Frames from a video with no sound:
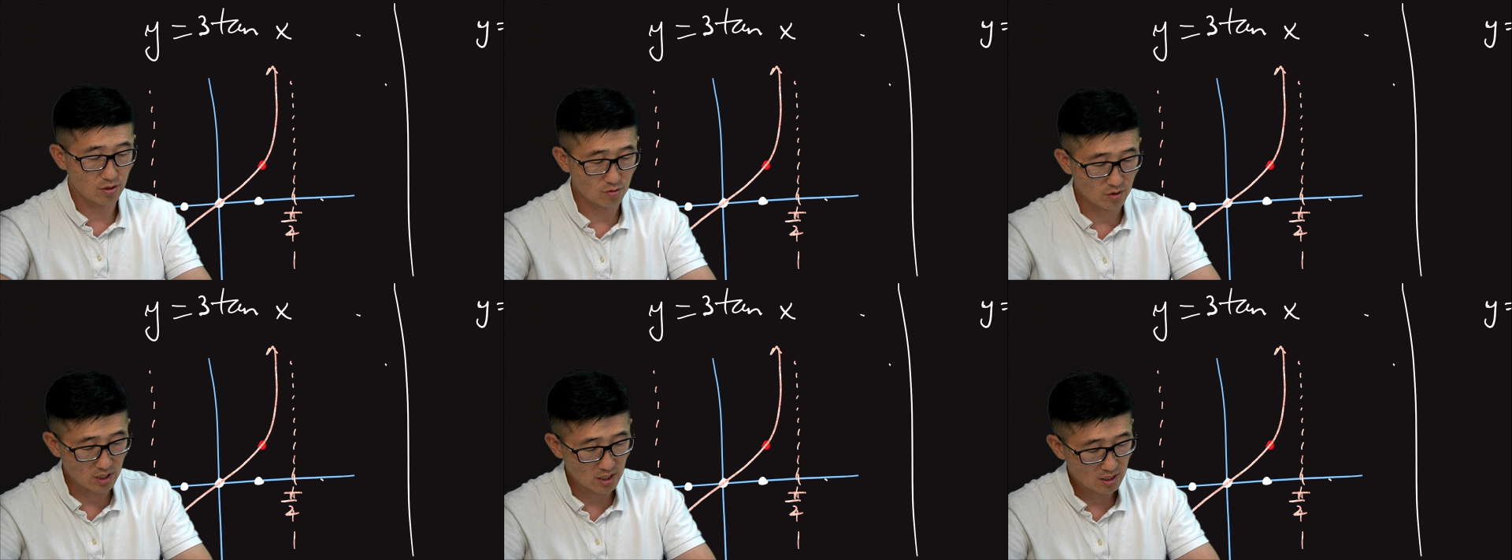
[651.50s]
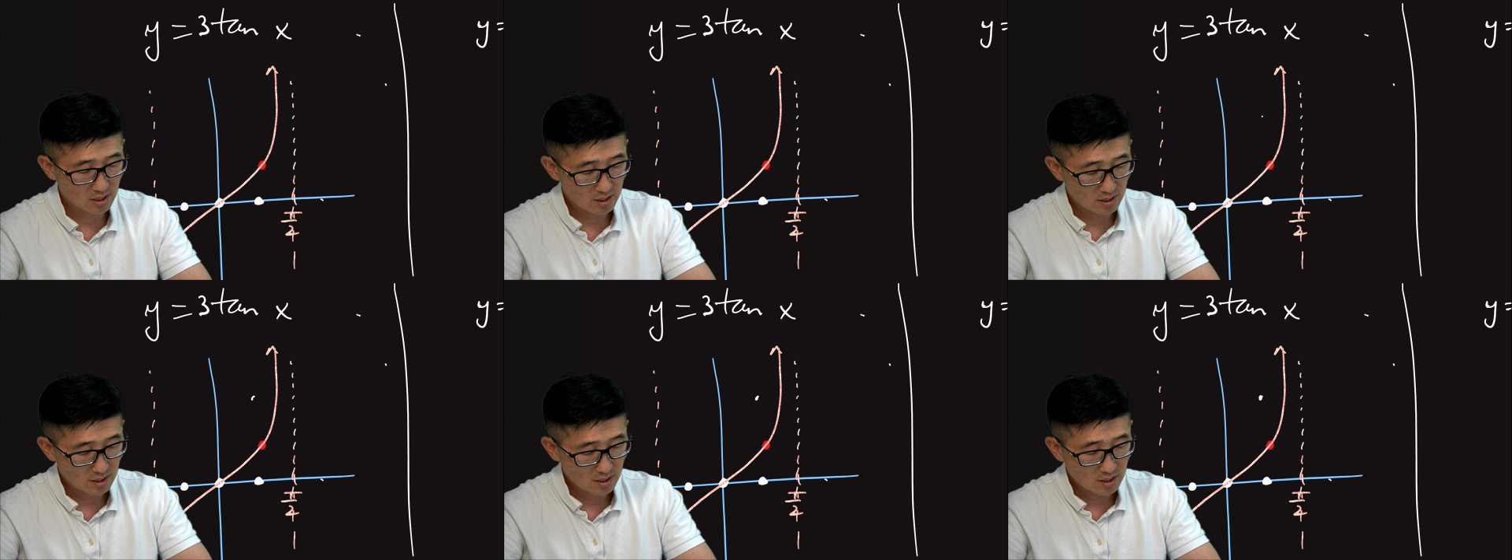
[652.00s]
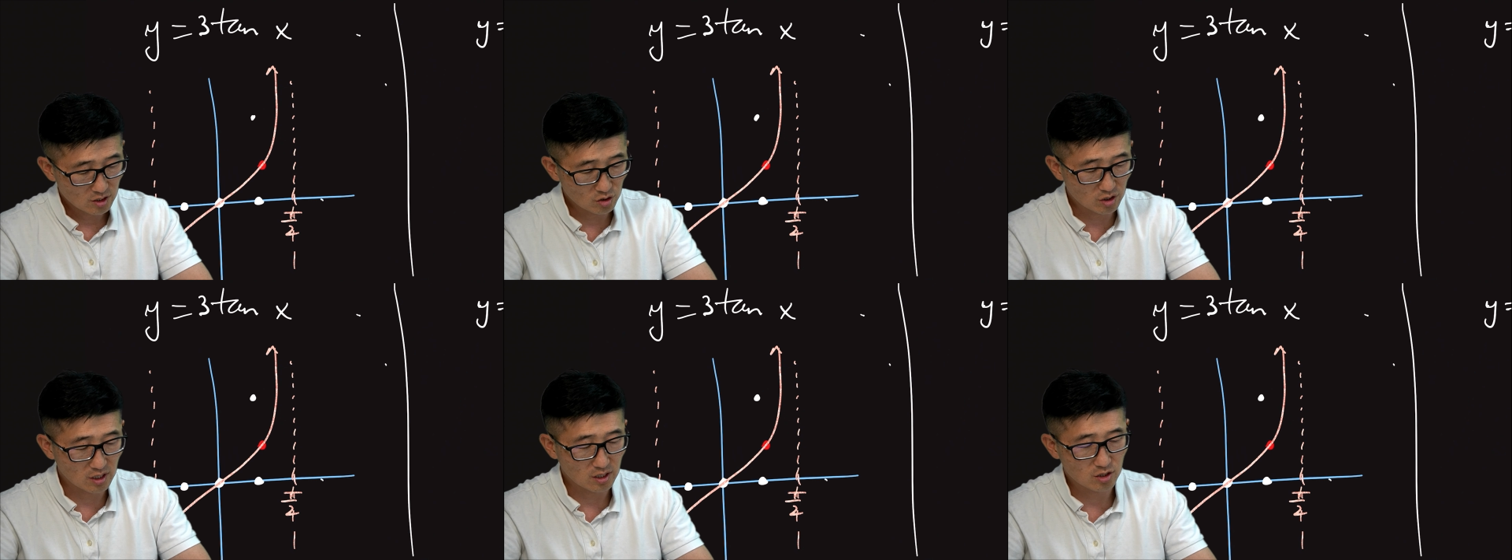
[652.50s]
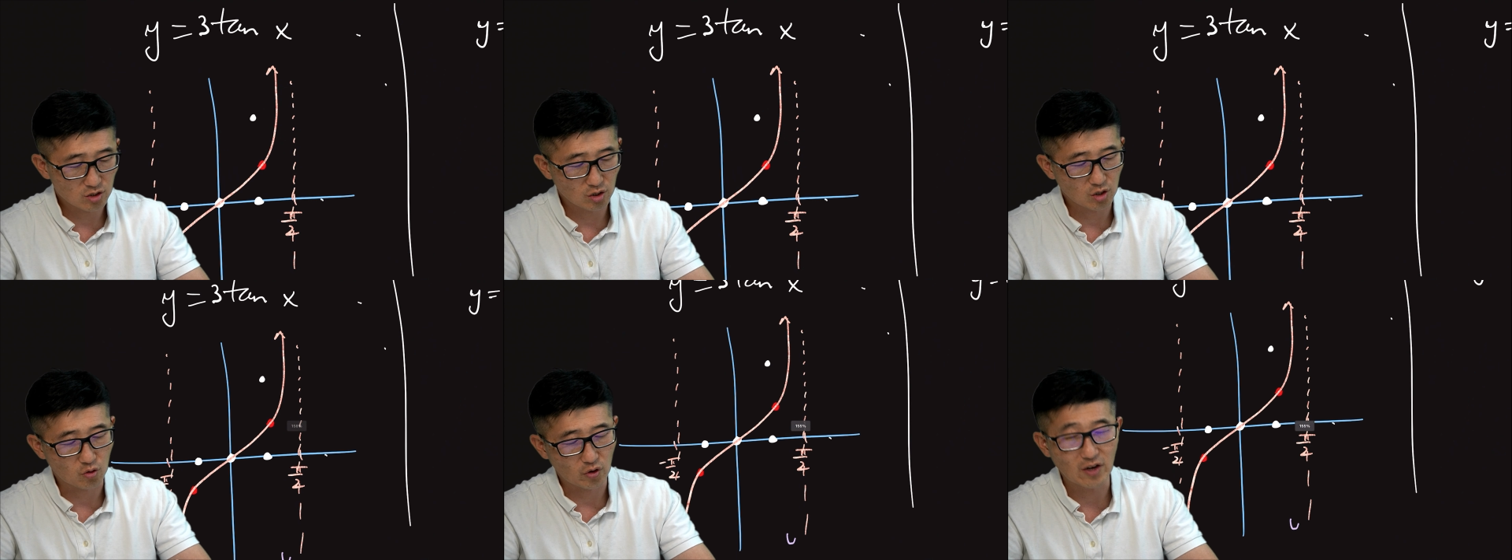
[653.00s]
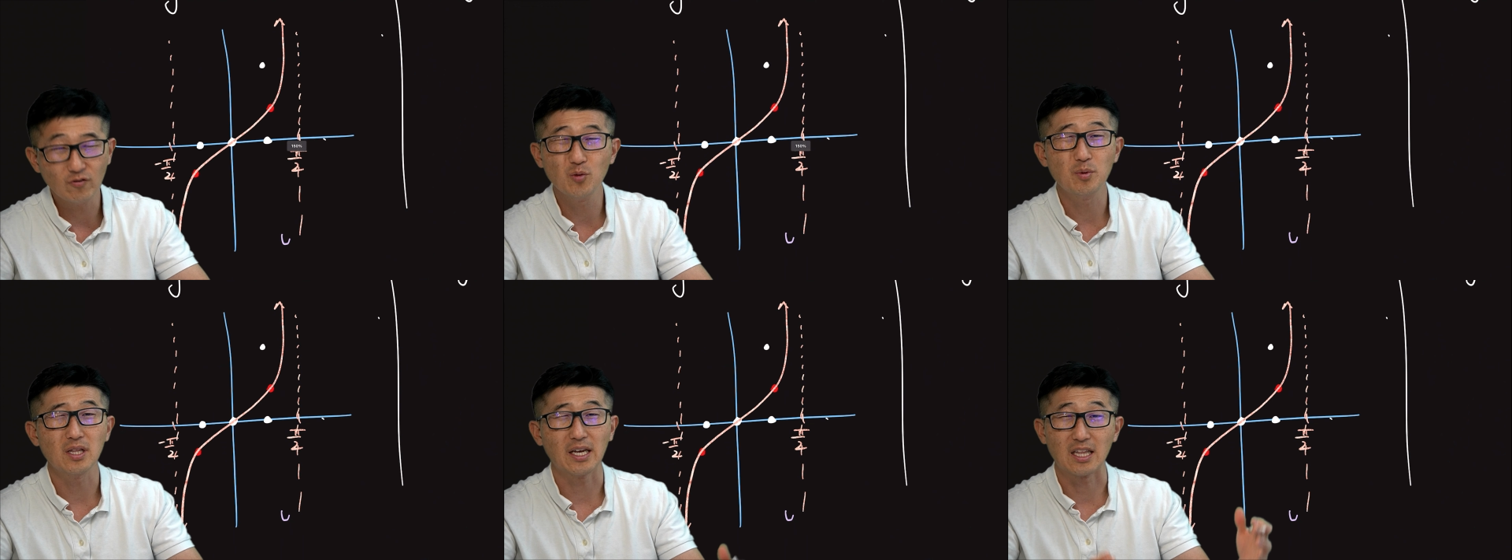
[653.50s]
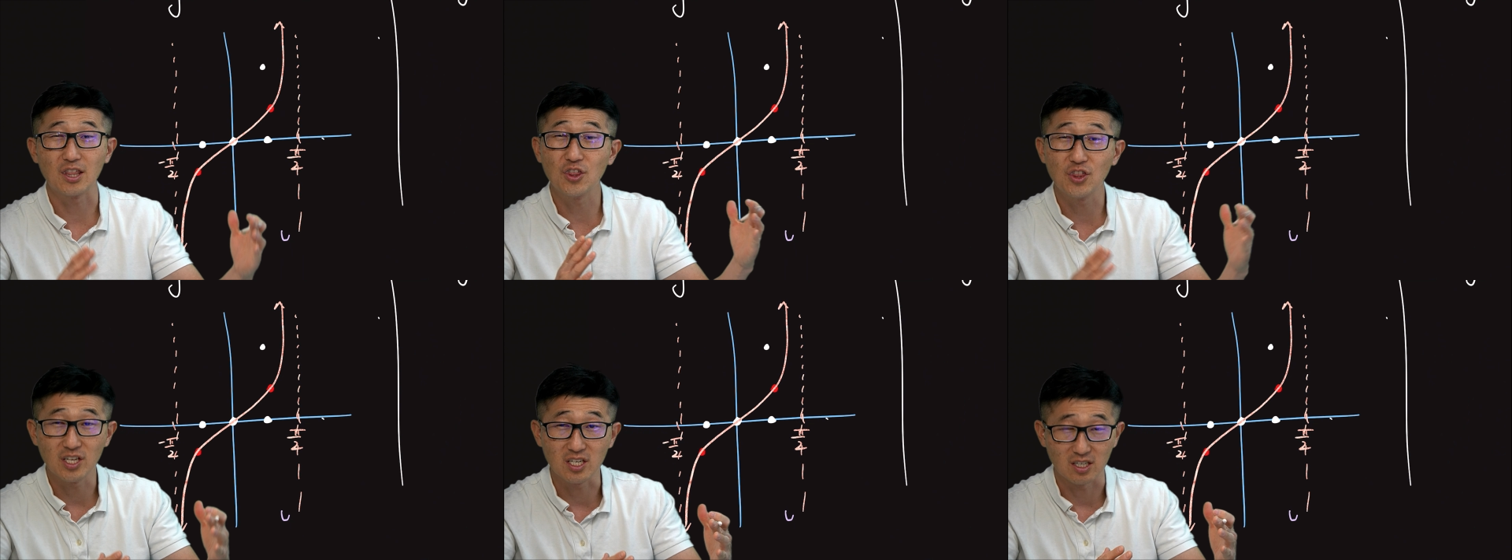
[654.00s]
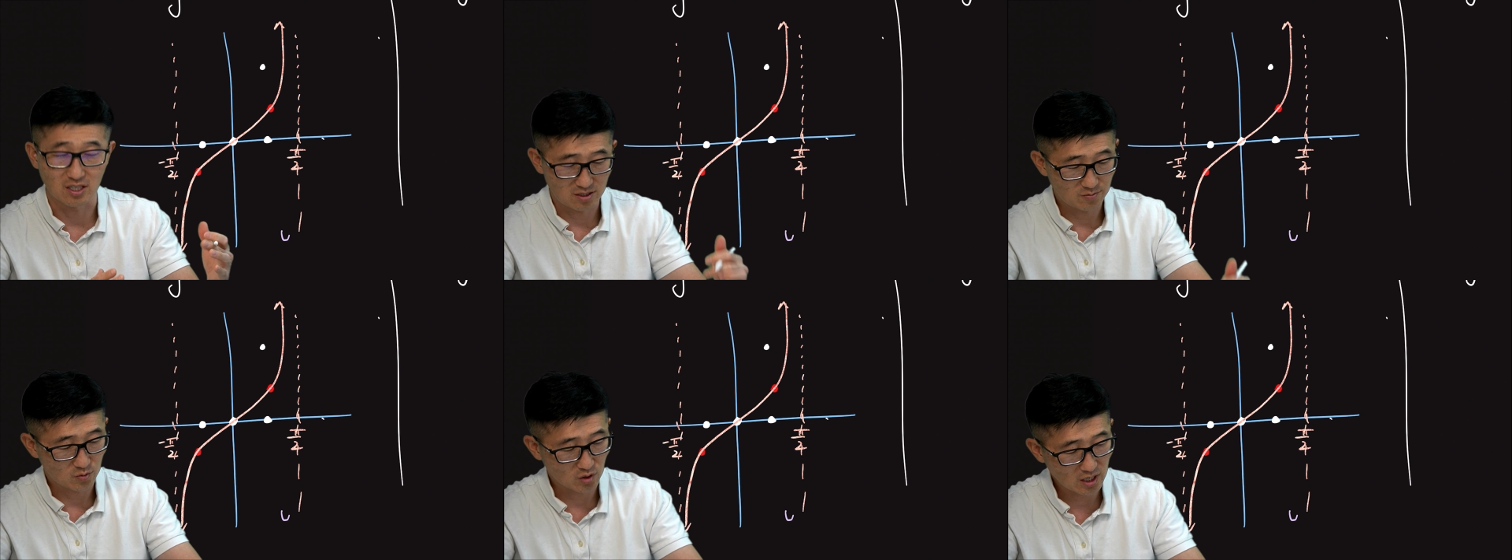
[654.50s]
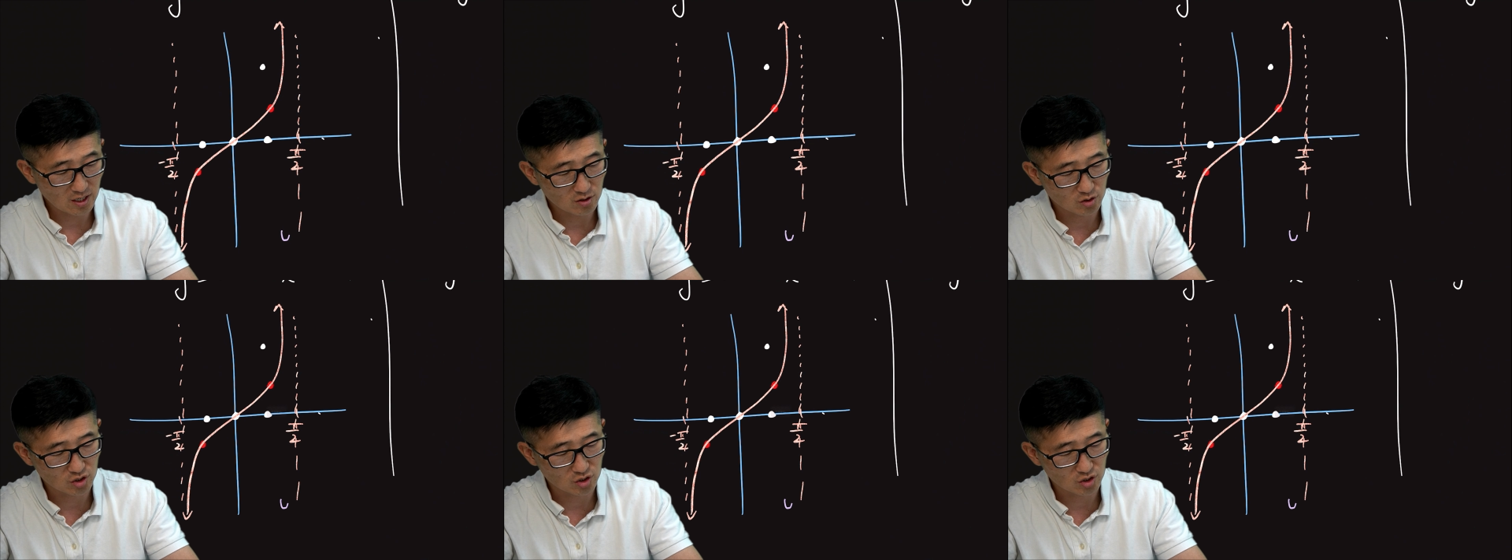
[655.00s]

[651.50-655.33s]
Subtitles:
3. So the graph will be like thinner. Okay, it will